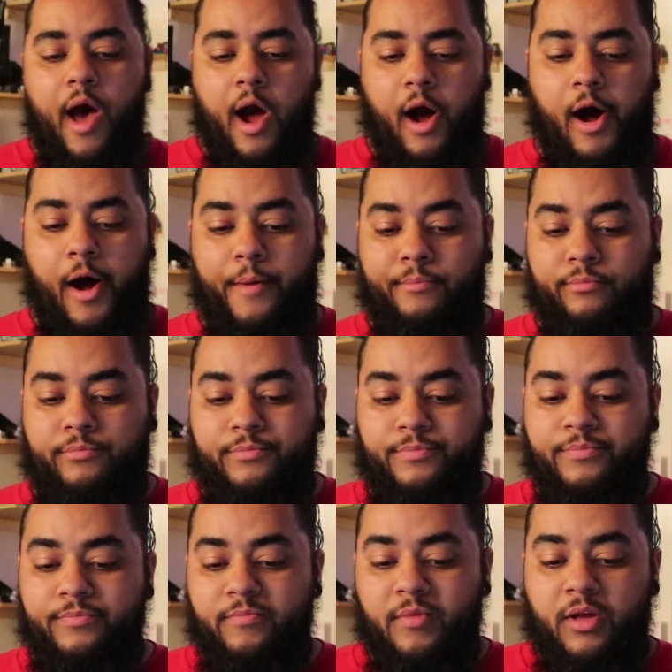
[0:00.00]

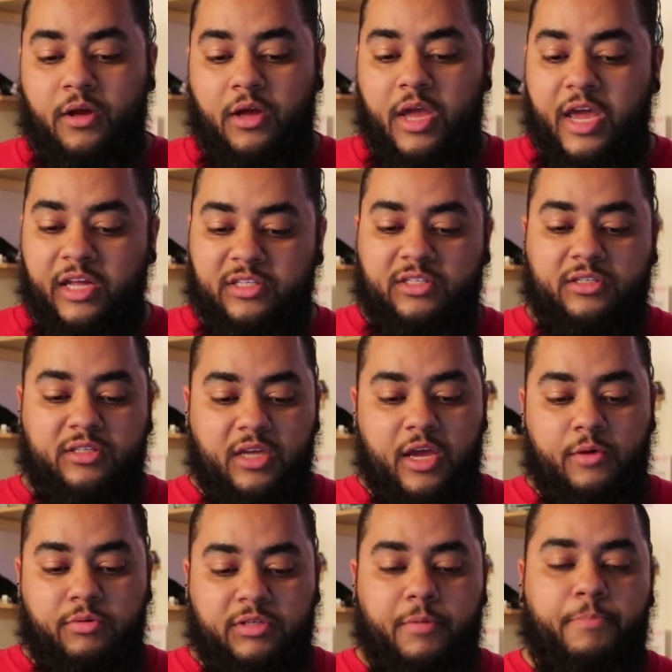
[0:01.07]

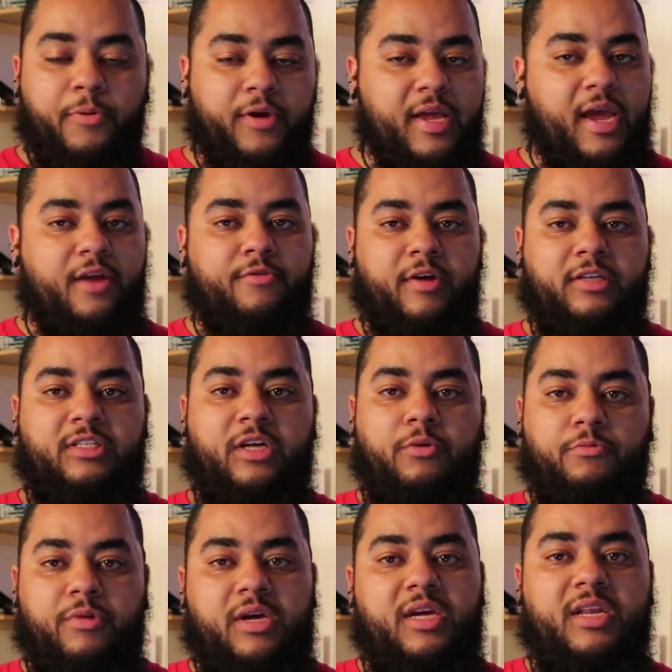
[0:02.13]
It was a pretty
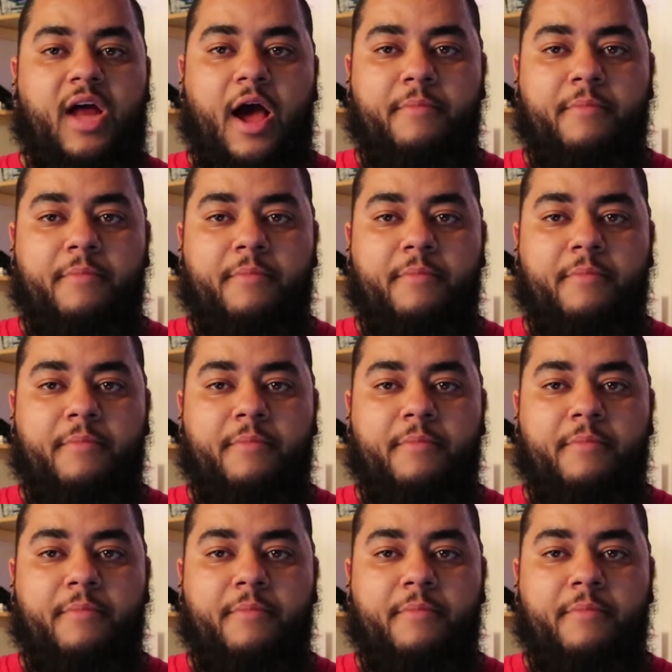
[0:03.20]
interesting read.